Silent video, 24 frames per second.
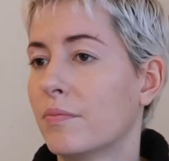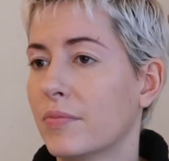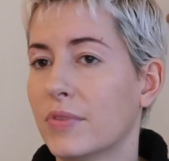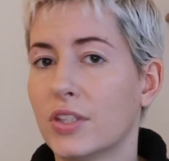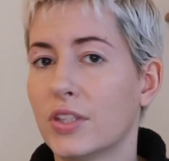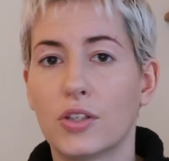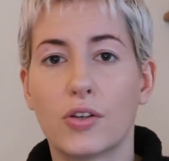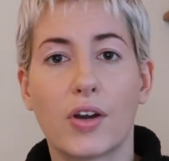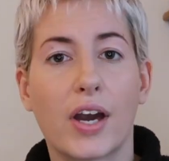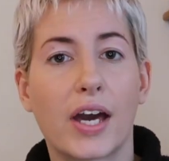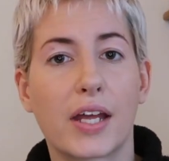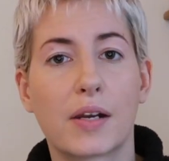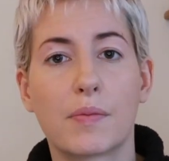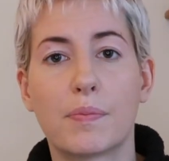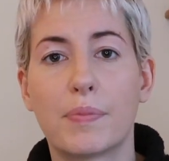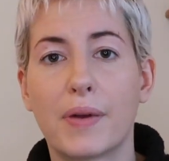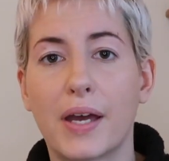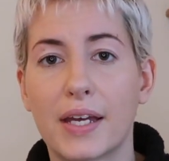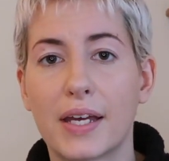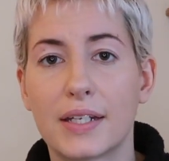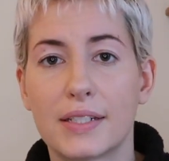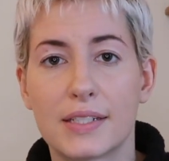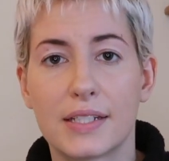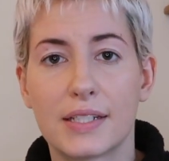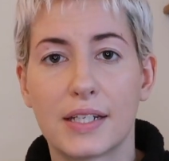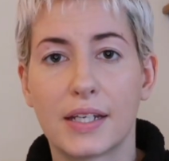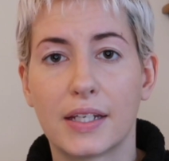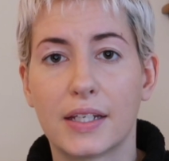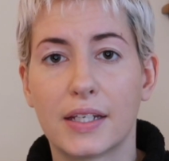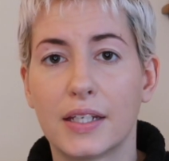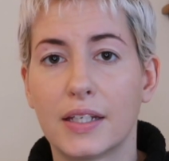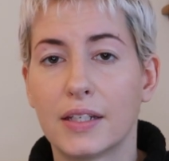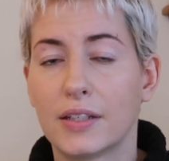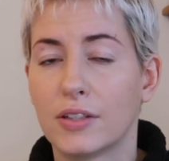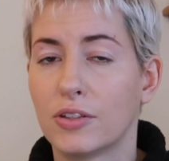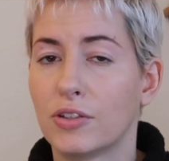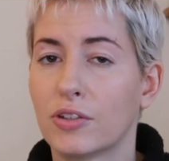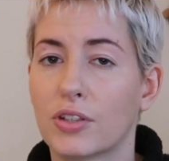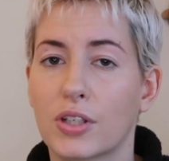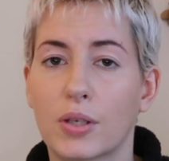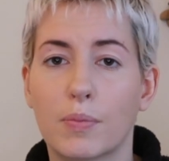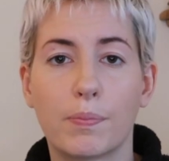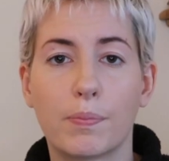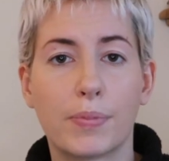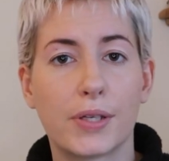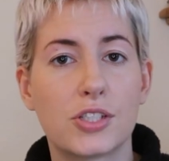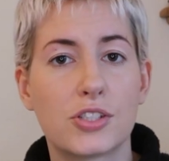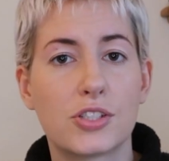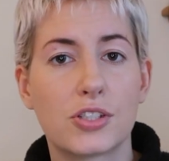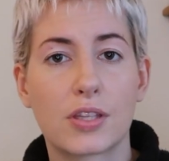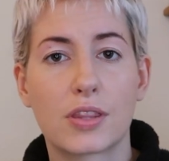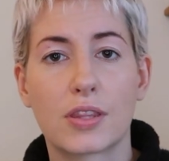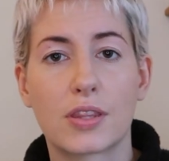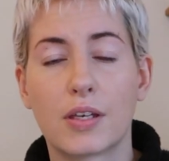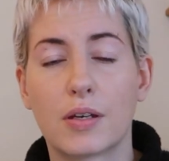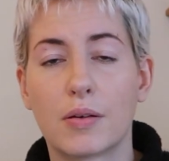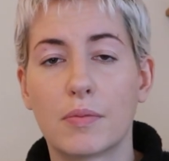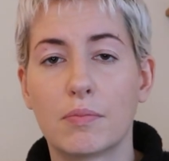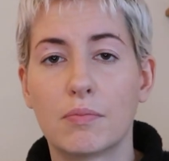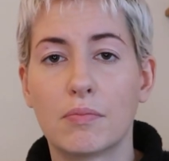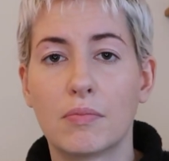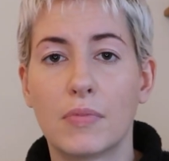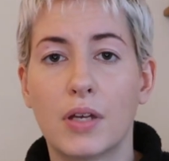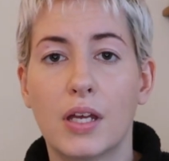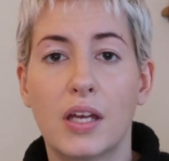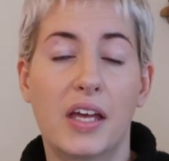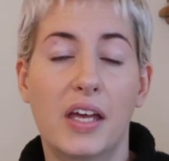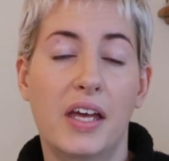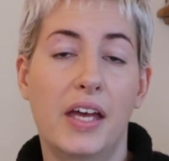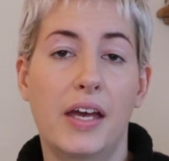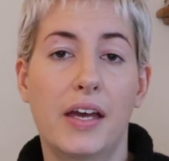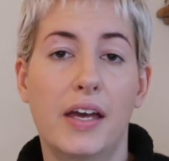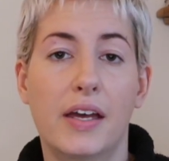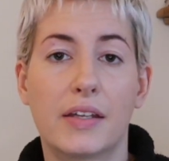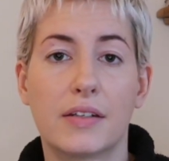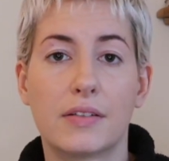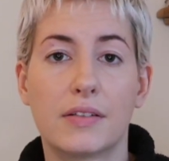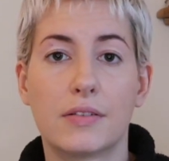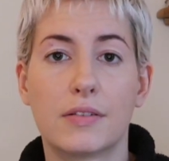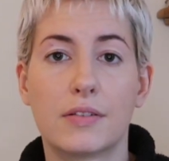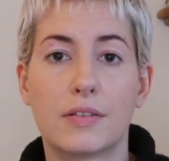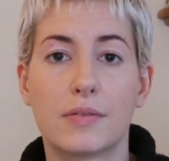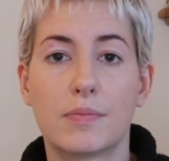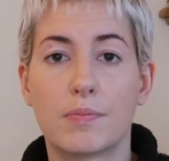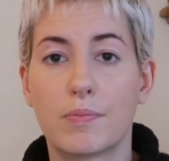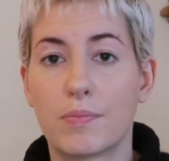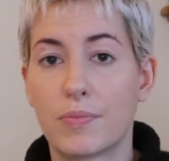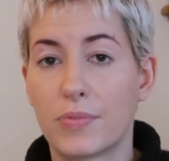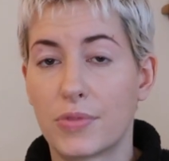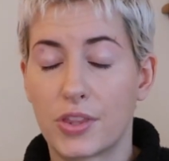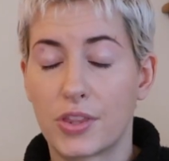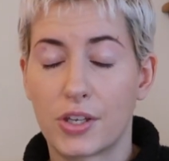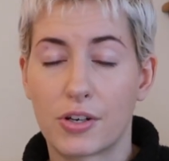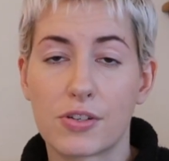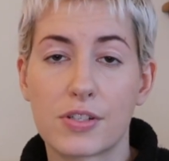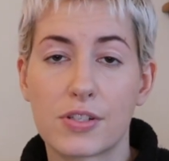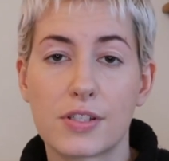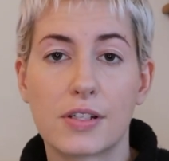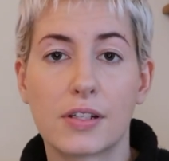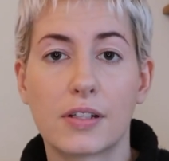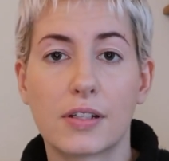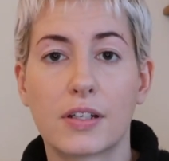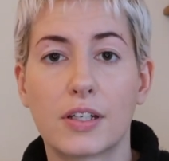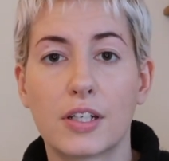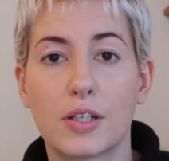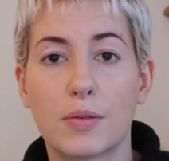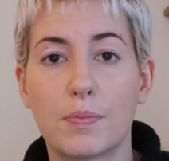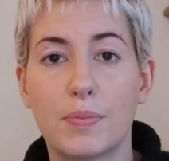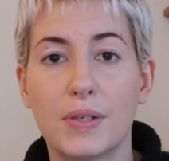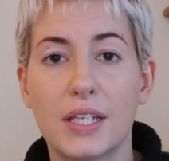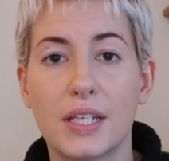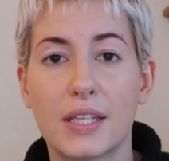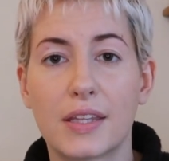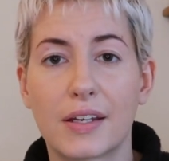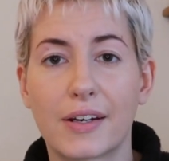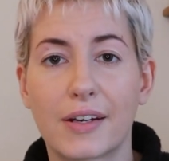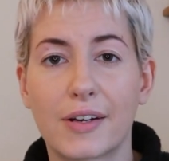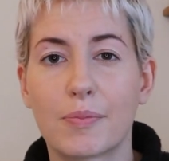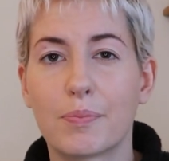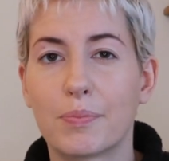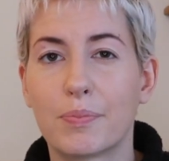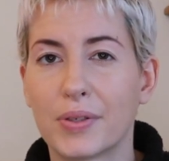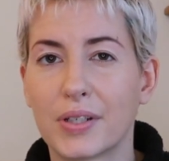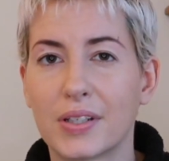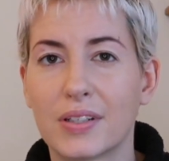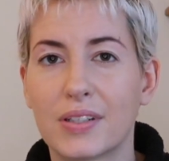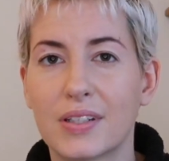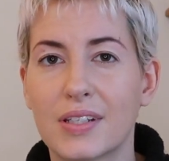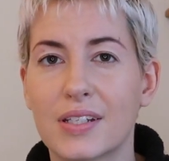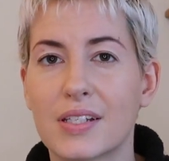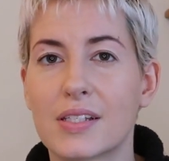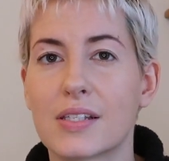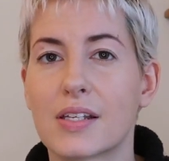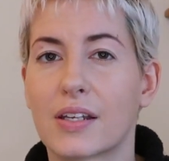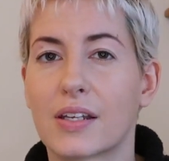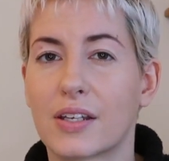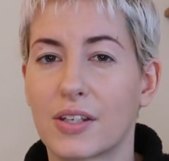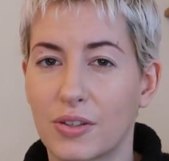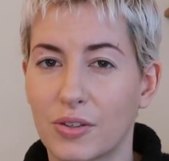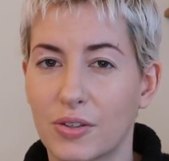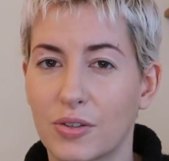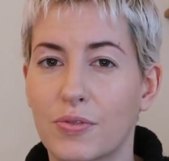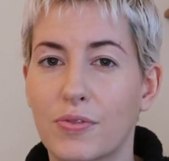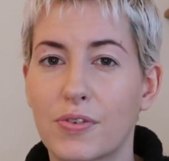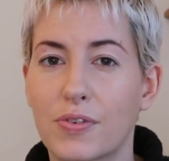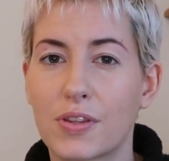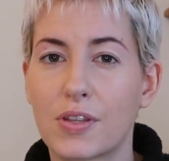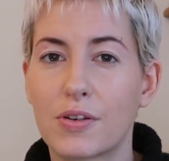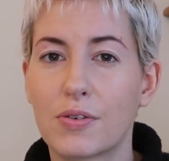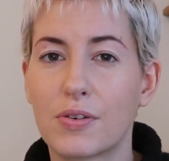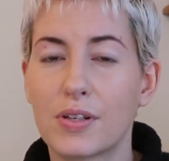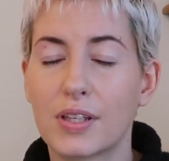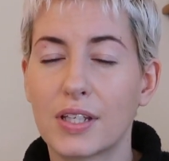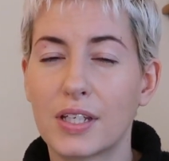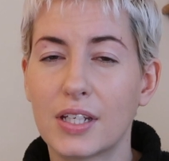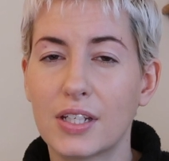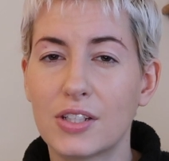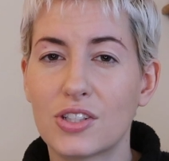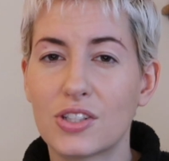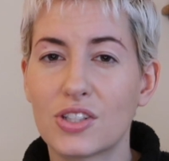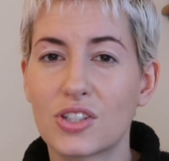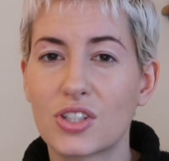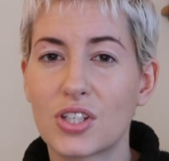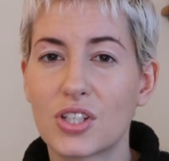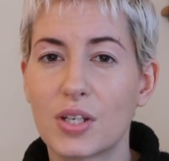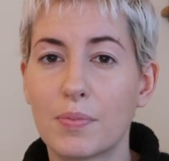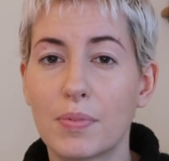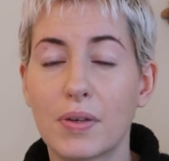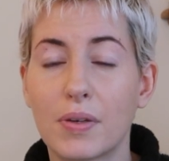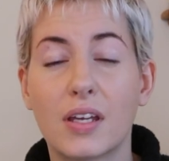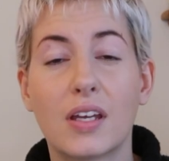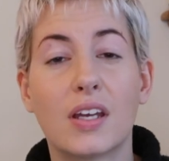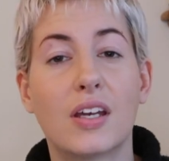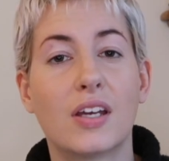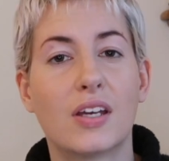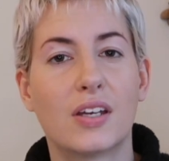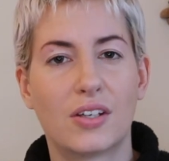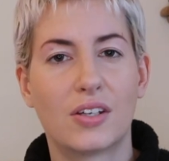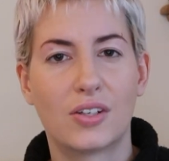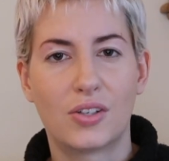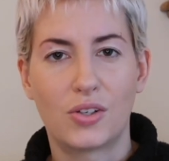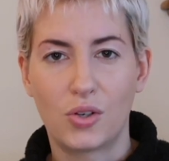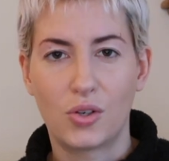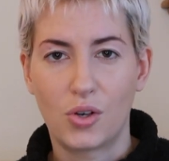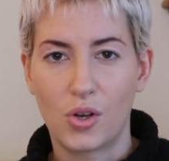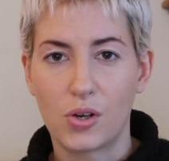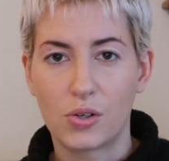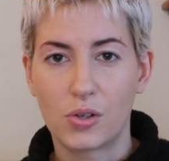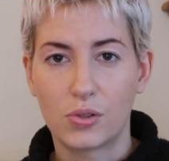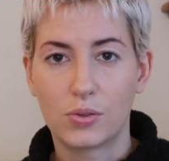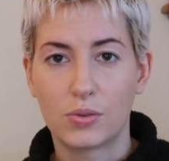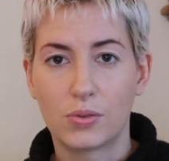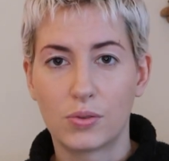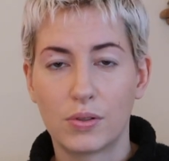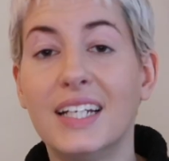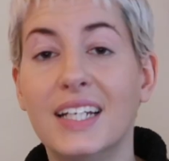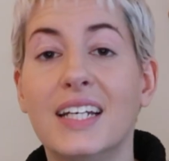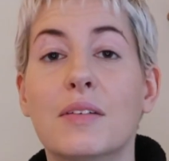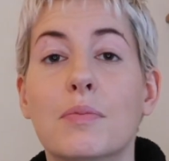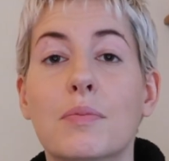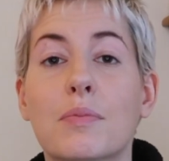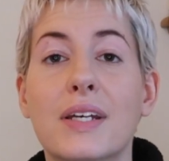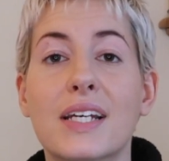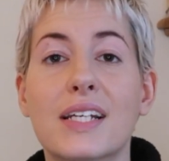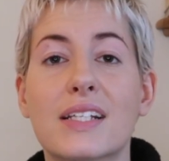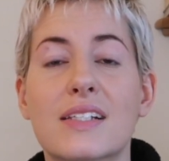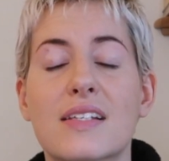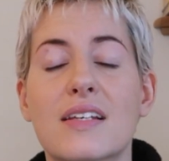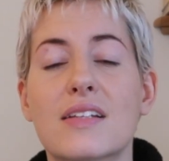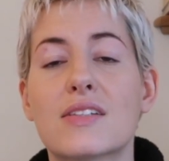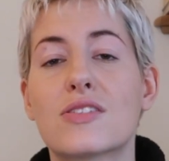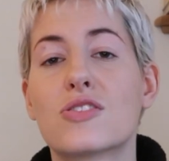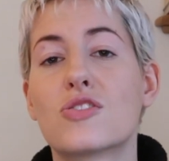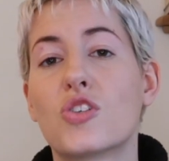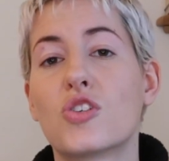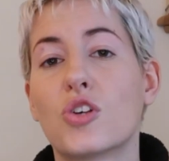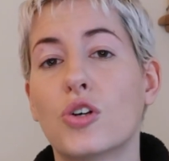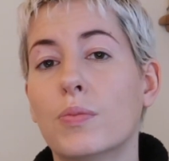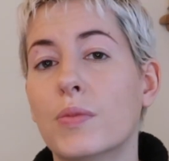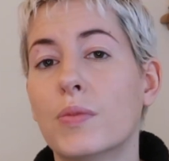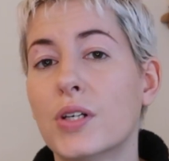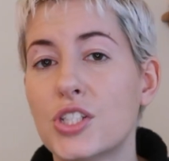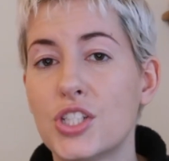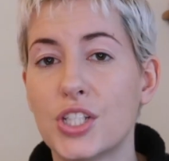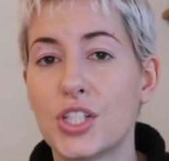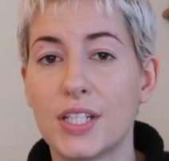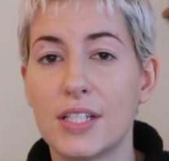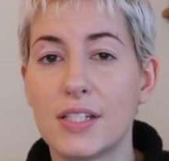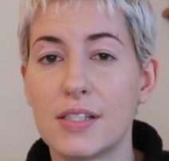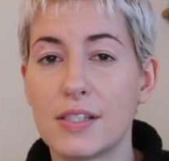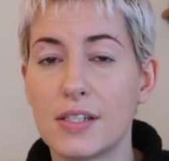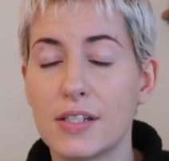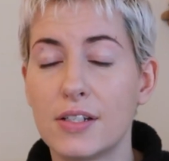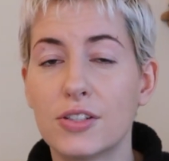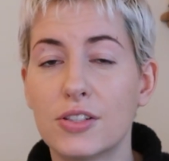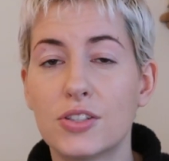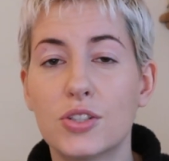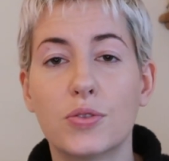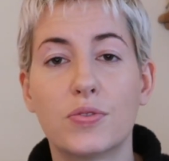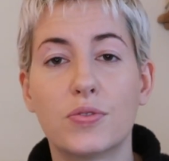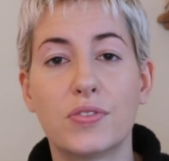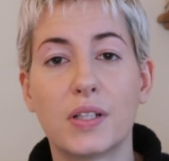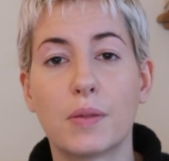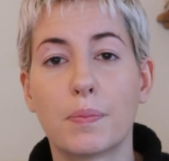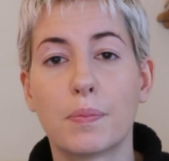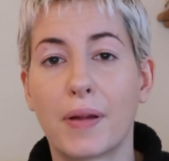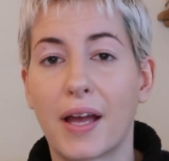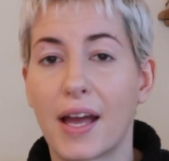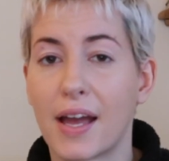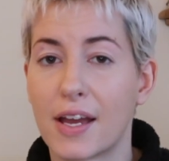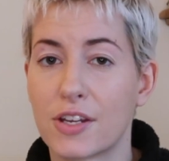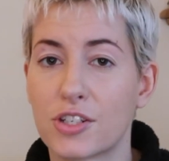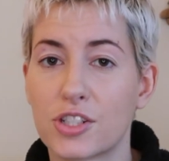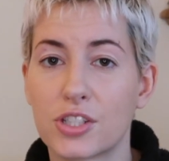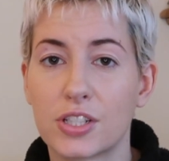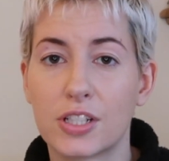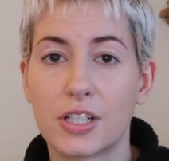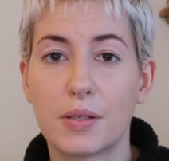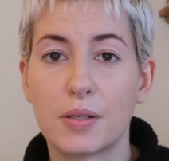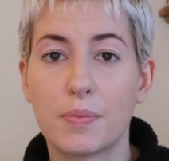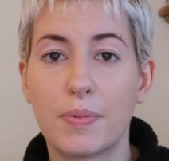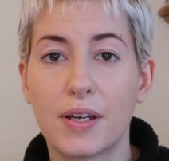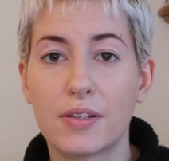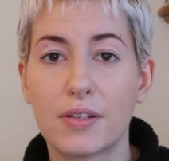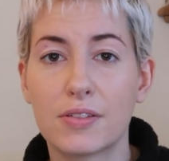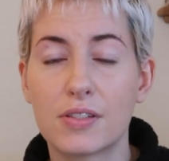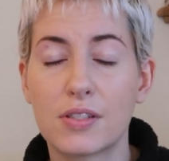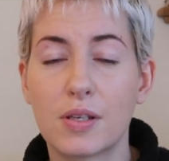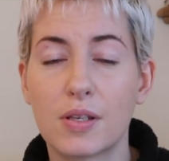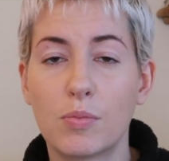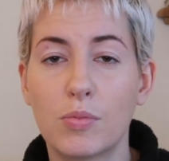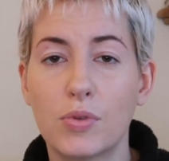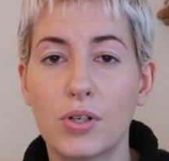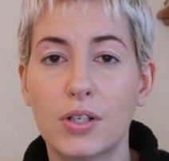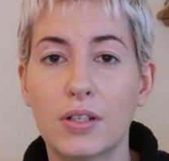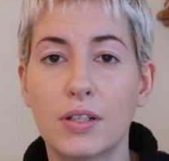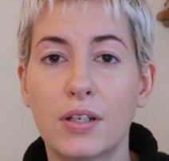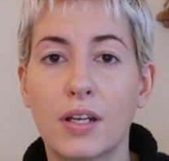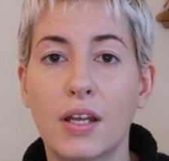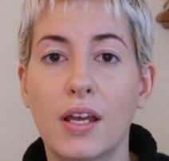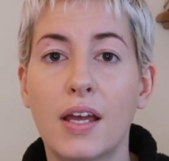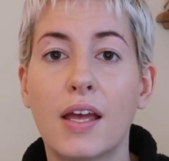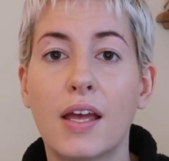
You had a bad day, you can bitch at them and they're still gonna be there, but is it good for the relationship? No. It makes it so much easier to feel passionate about someone